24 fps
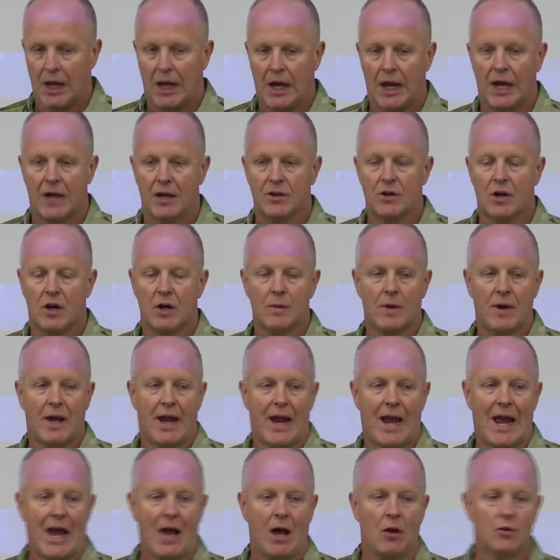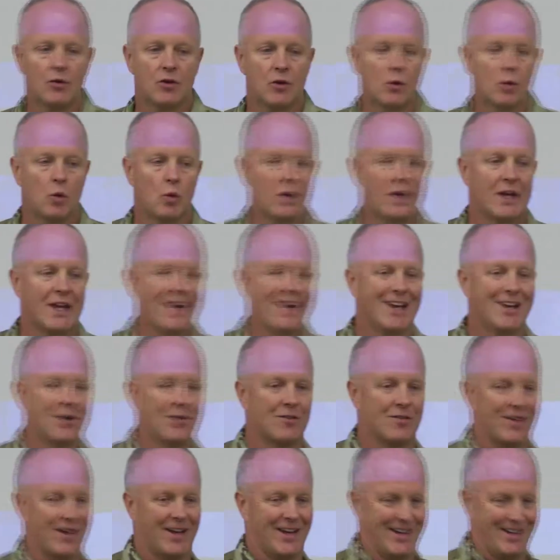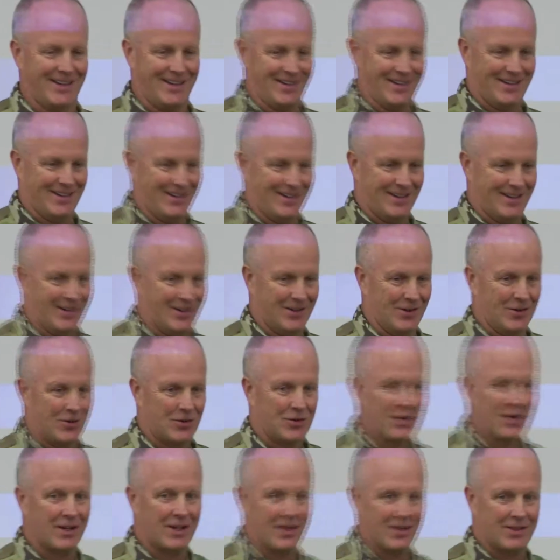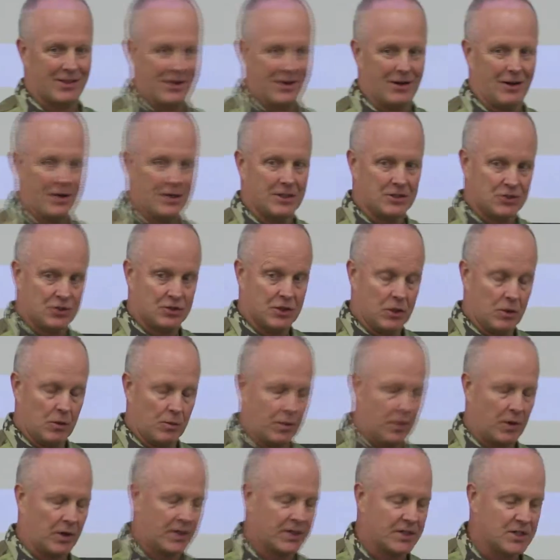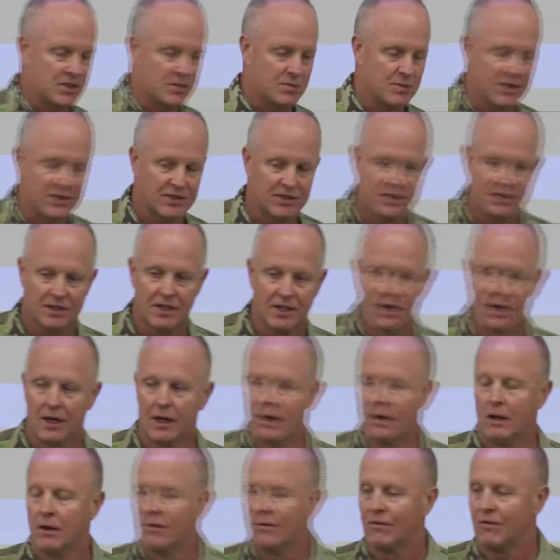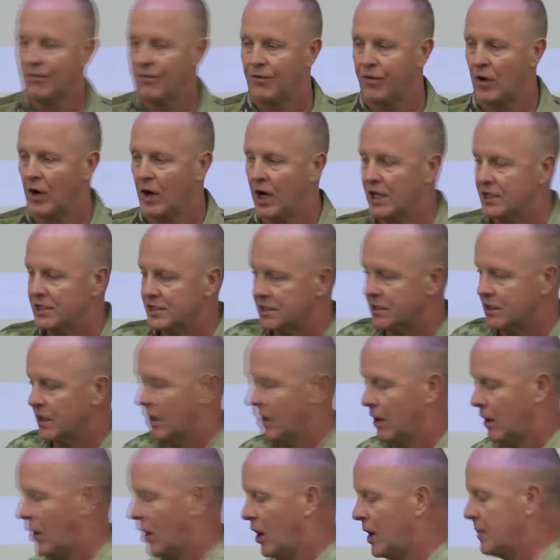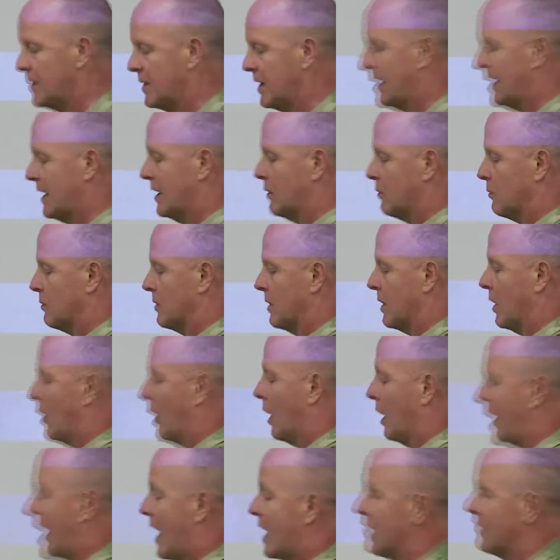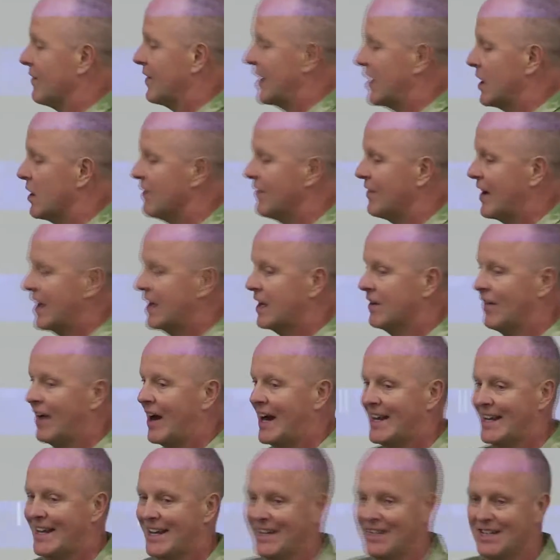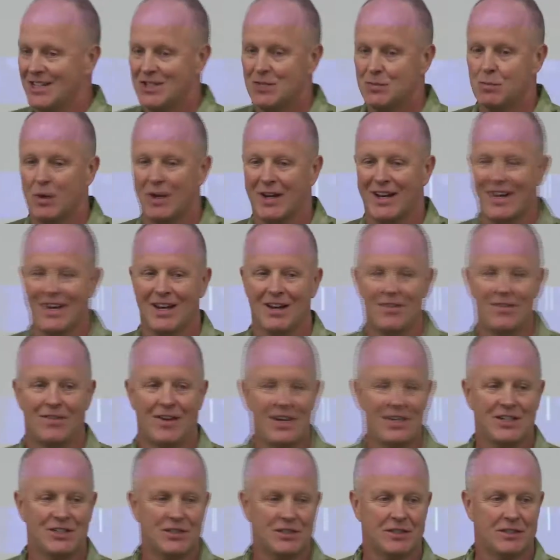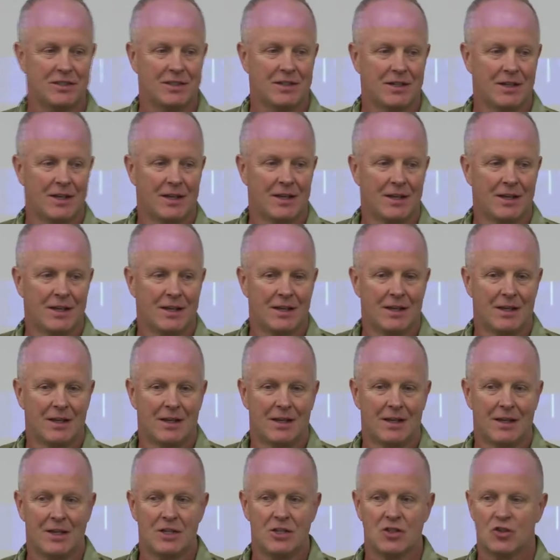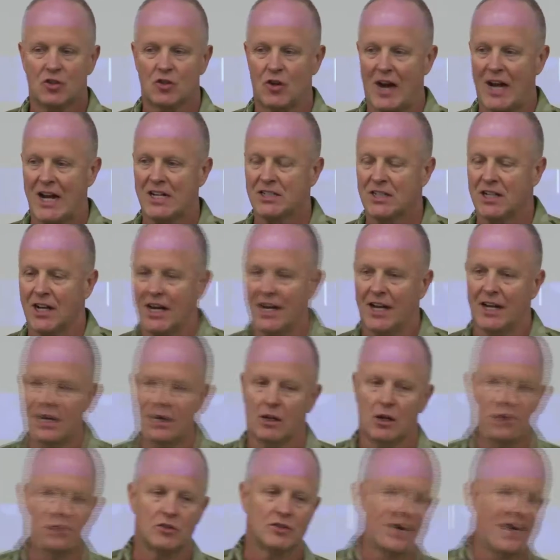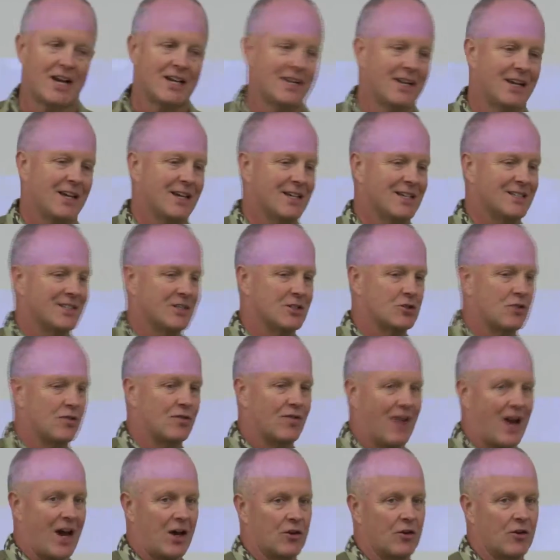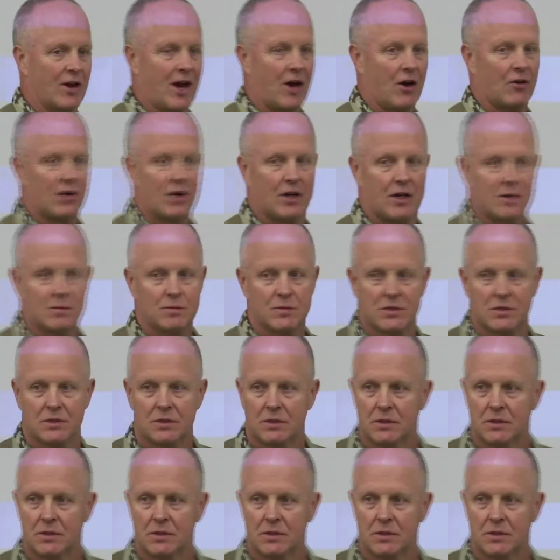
and talk about how do we innovate to get there. As General Perkins mentioned, for us, Army, there are a lot of innovative ideas, but innovation is translating those ideas into valued outcomes